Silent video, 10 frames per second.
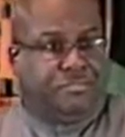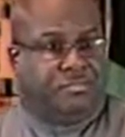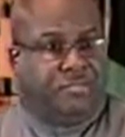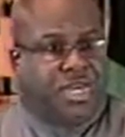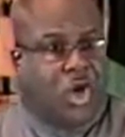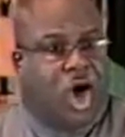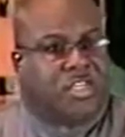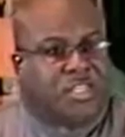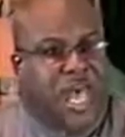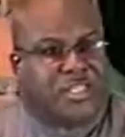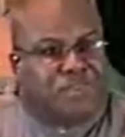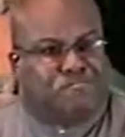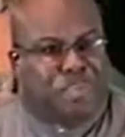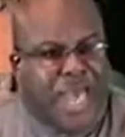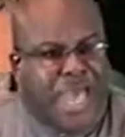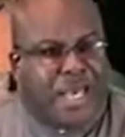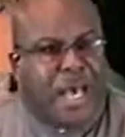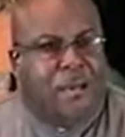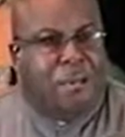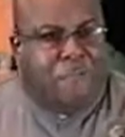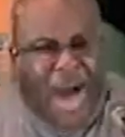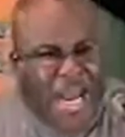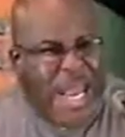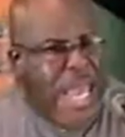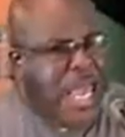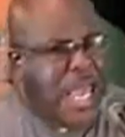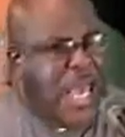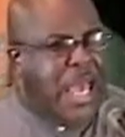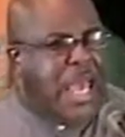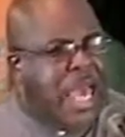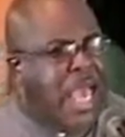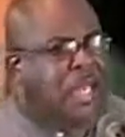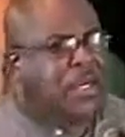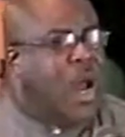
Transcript: Because there's big money in